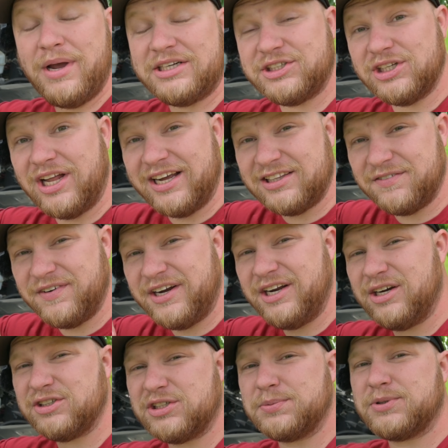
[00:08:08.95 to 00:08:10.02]
Make sure you like the
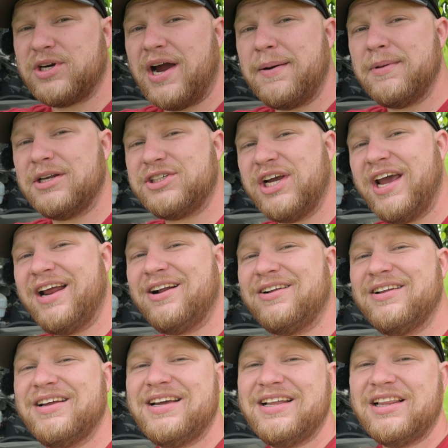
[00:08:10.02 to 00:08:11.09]
video, subscribe to the
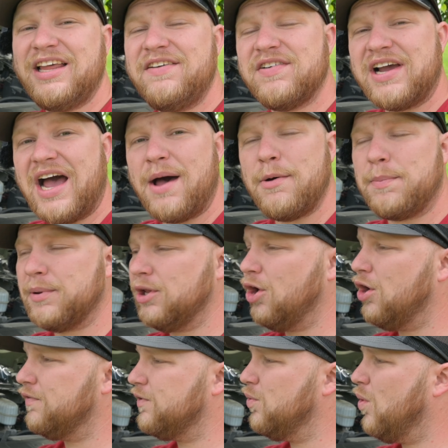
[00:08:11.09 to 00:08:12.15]
channel, leave a comment
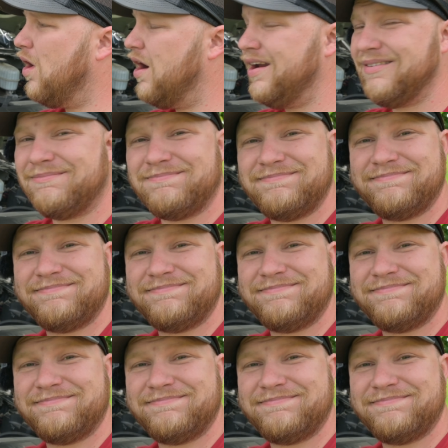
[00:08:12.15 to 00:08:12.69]
below if you want.